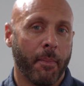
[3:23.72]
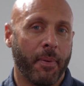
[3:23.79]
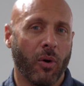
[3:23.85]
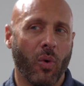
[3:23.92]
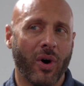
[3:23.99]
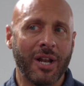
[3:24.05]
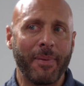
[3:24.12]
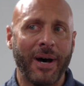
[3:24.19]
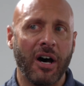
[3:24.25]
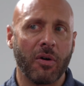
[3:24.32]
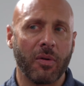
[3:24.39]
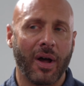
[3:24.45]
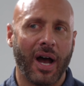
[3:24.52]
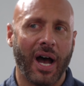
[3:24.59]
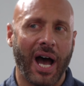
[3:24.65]
but what
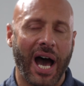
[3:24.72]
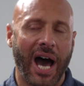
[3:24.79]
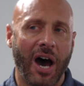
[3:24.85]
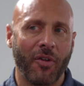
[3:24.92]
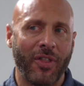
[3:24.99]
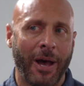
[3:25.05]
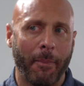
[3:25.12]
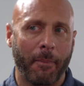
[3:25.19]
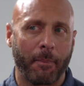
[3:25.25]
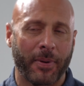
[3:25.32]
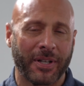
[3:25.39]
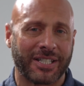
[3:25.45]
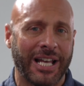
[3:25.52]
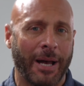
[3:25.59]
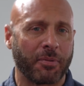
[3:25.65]
about how that
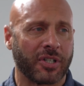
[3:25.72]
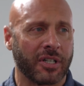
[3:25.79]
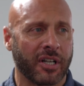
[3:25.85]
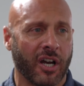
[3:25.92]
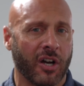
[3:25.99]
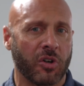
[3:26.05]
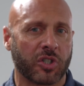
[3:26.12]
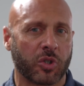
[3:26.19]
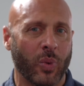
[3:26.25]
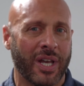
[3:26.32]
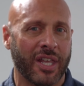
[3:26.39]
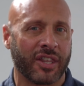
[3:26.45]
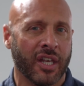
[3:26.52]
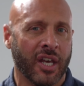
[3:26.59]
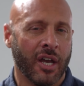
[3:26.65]
perception goes
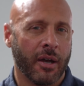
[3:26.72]
with